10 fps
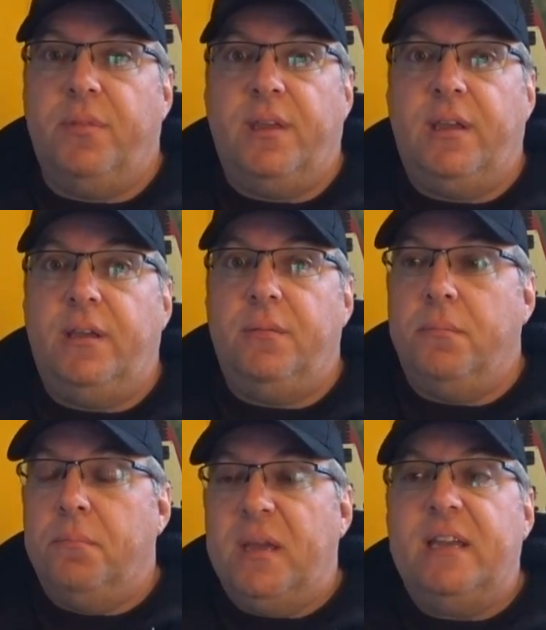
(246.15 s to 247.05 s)
the
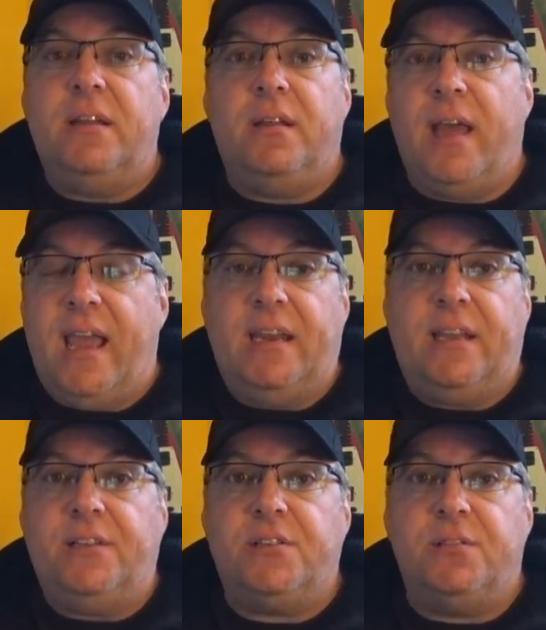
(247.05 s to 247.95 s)
mid
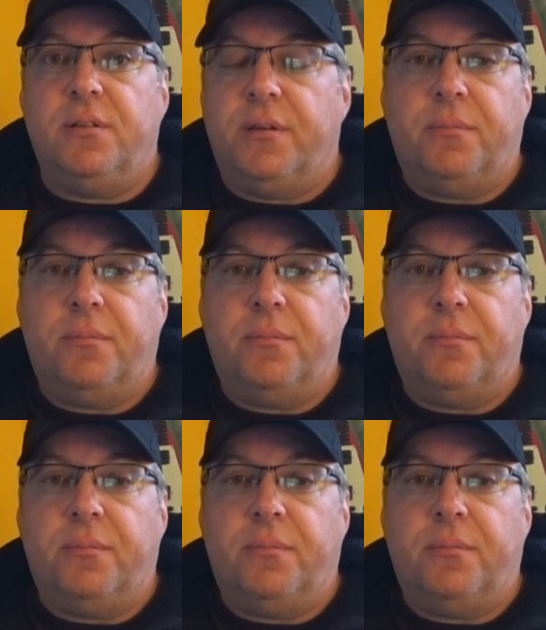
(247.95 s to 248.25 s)
80s.